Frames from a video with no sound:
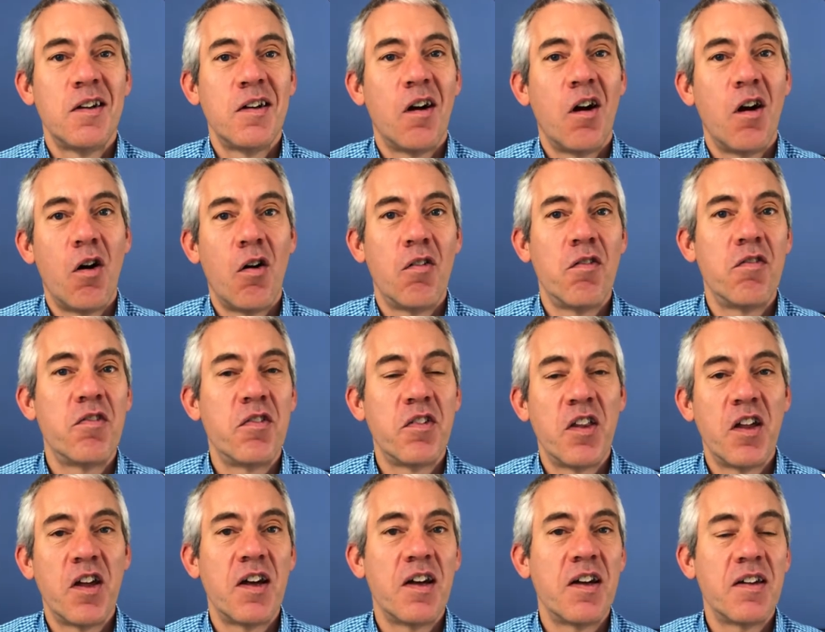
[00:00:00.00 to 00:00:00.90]
of
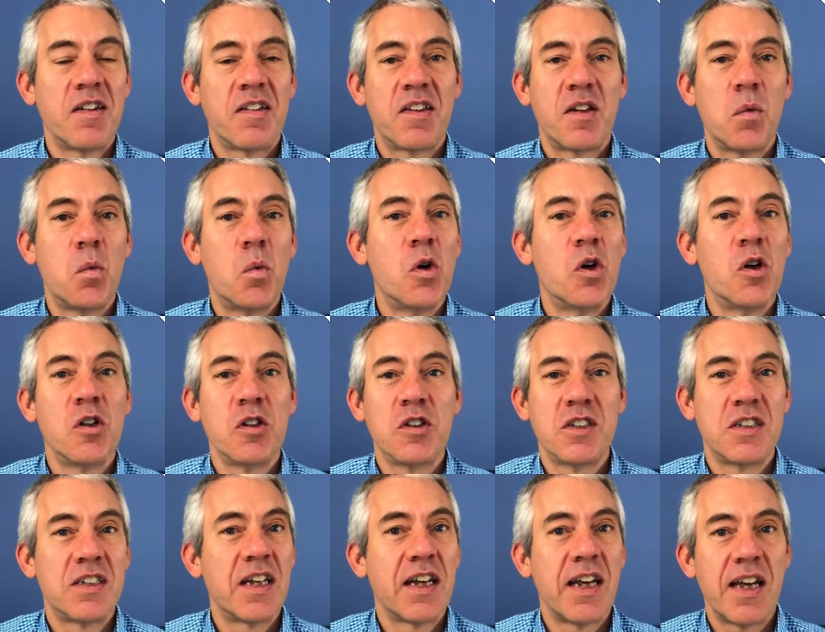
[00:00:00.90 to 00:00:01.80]
the world
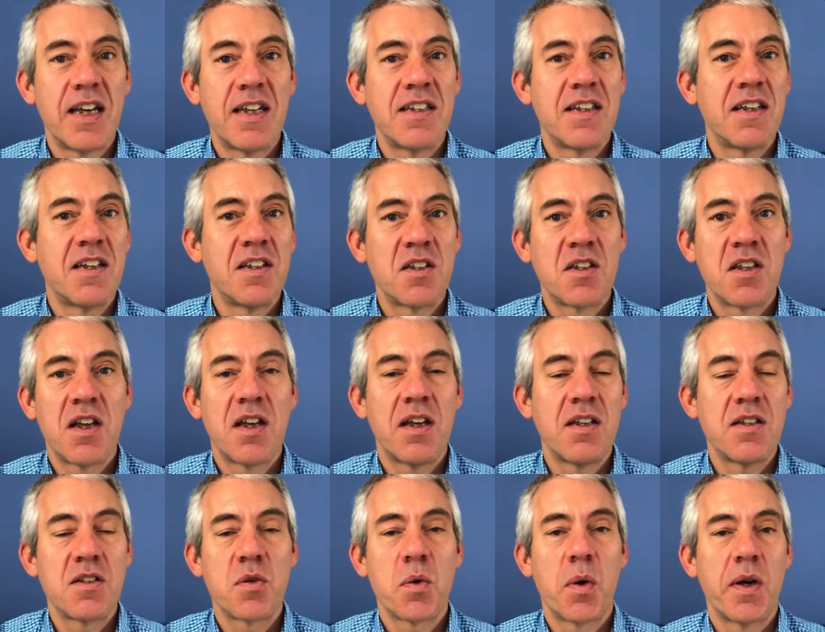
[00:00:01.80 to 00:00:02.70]
as it is in
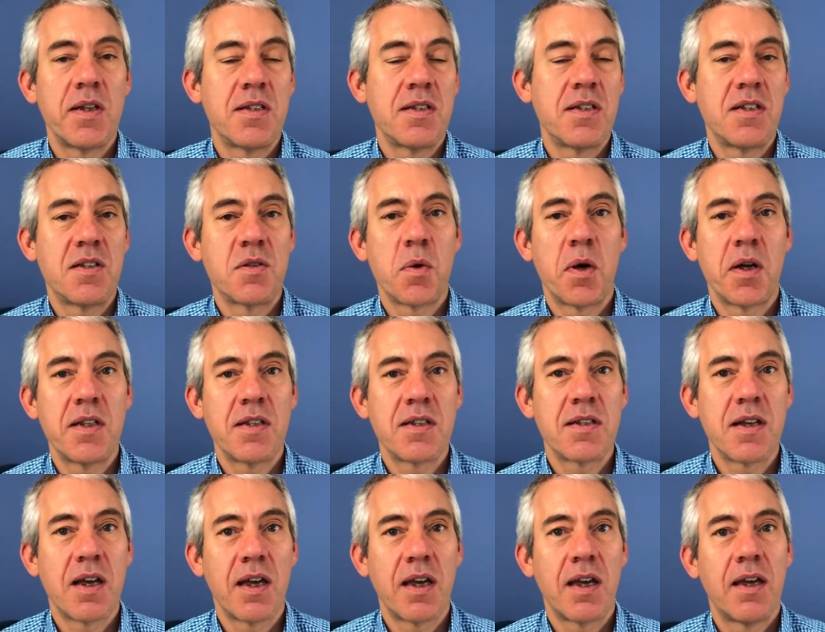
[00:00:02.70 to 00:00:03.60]

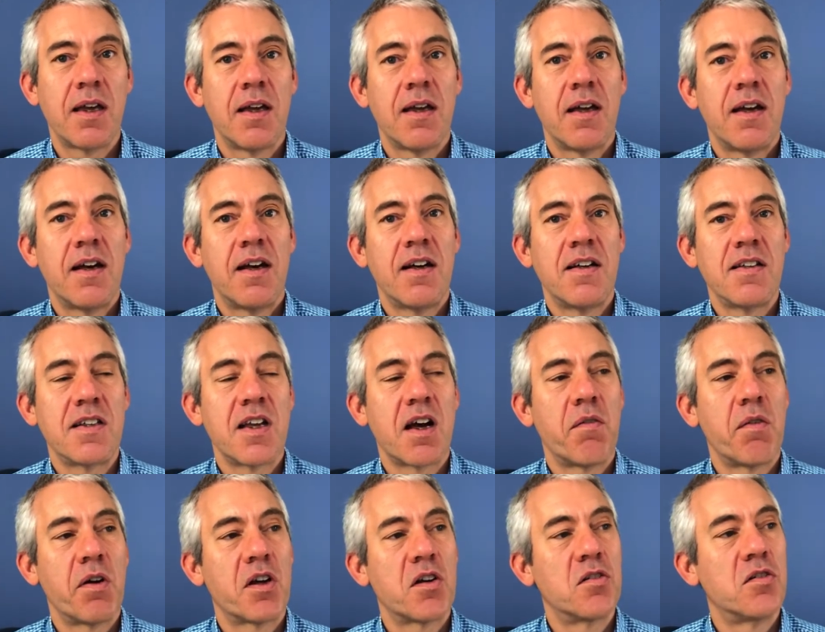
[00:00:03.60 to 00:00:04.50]
2020, as I
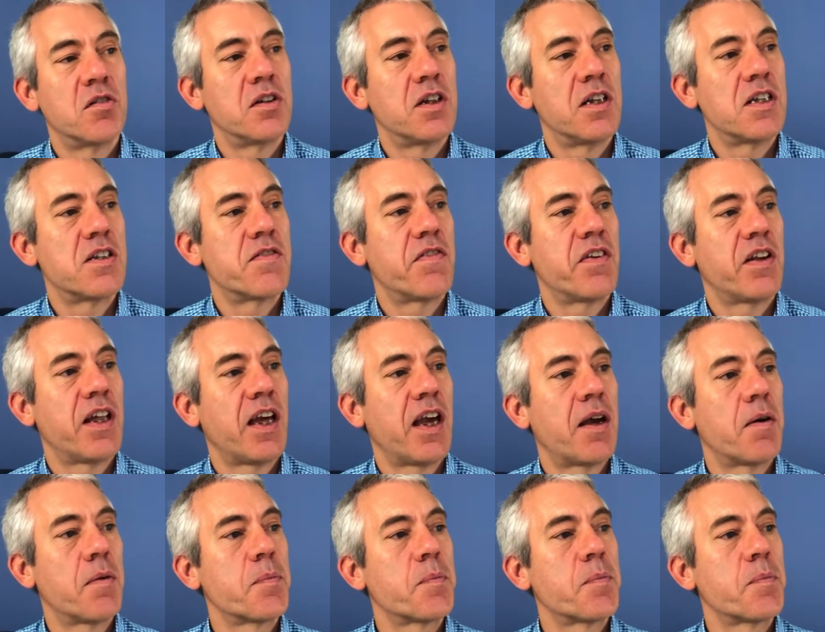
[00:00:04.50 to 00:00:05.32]
record this video.